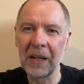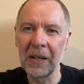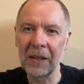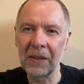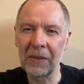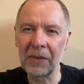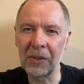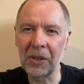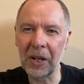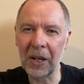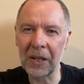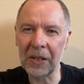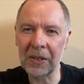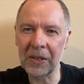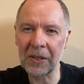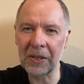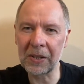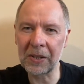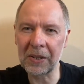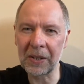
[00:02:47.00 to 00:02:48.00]

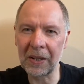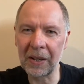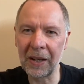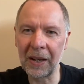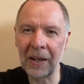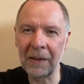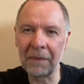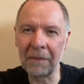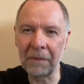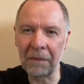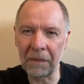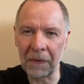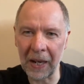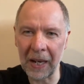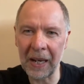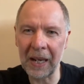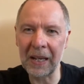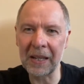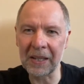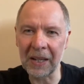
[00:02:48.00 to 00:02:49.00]
just
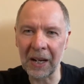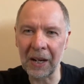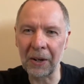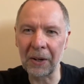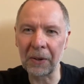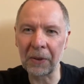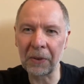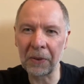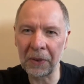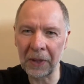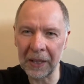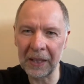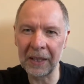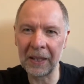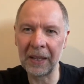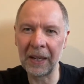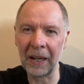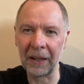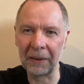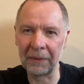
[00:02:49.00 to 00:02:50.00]
invade our
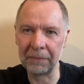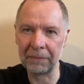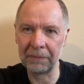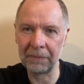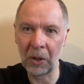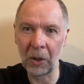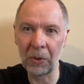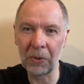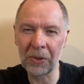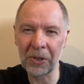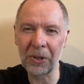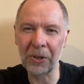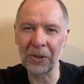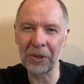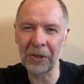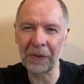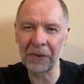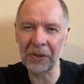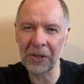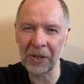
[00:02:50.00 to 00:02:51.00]
thinking, all sorts
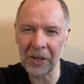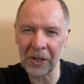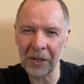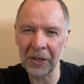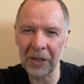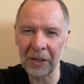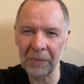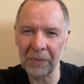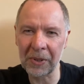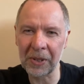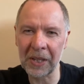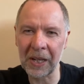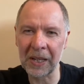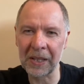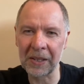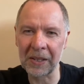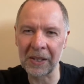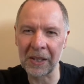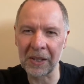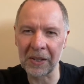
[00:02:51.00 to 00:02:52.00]
of
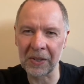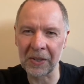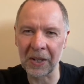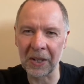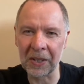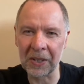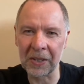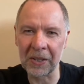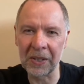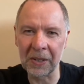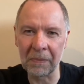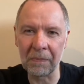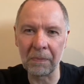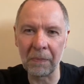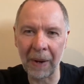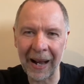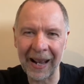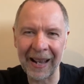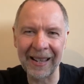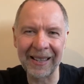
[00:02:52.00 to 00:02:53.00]
circumstances that
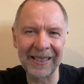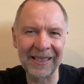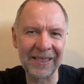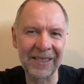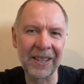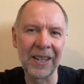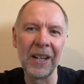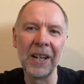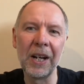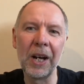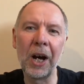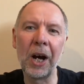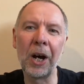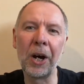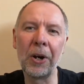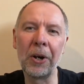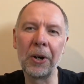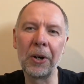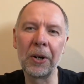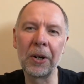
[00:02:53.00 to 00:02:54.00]
demand
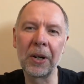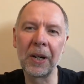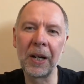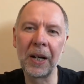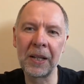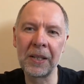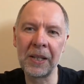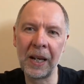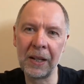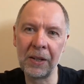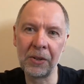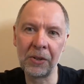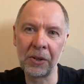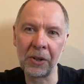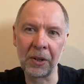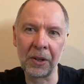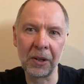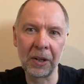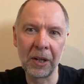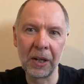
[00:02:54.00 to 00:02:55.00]
our
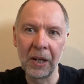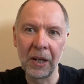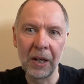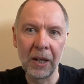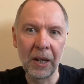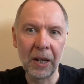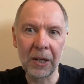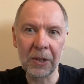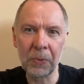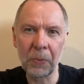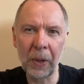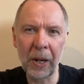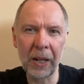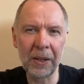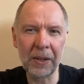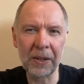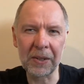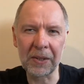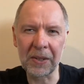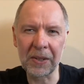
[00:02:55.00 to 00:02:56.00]
attention, as well
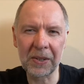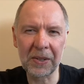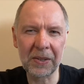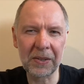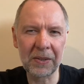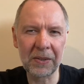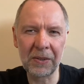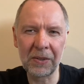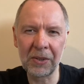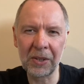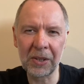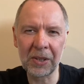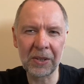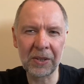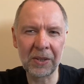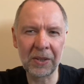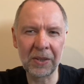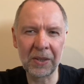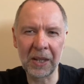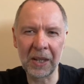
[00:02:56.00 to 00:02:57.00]
as
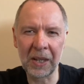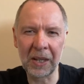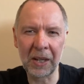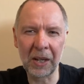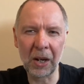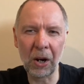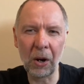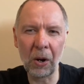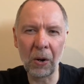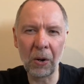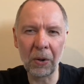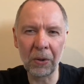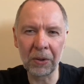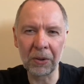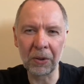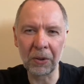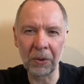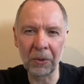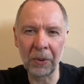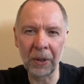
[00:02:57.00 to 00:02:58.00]
just the
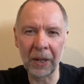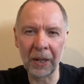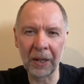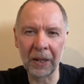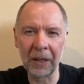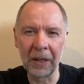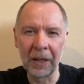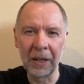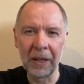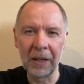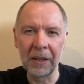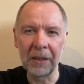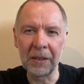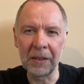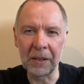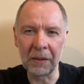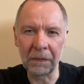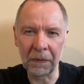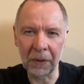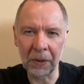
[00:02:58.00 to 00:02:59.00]
ongoing
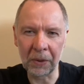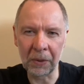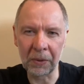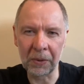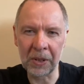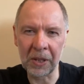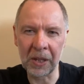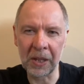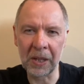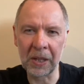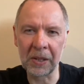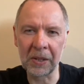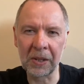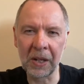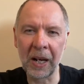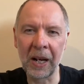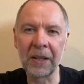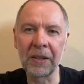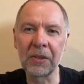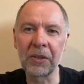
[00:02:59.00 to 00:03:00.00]
difficulties
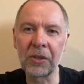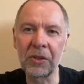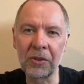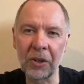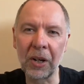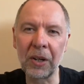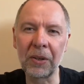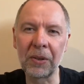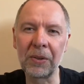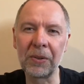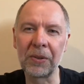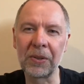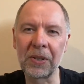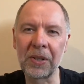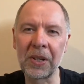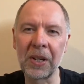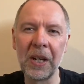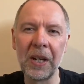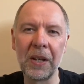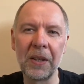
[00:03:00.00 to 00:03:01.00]
and
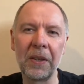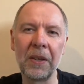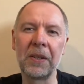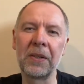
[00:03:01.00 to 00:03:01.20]
struggles that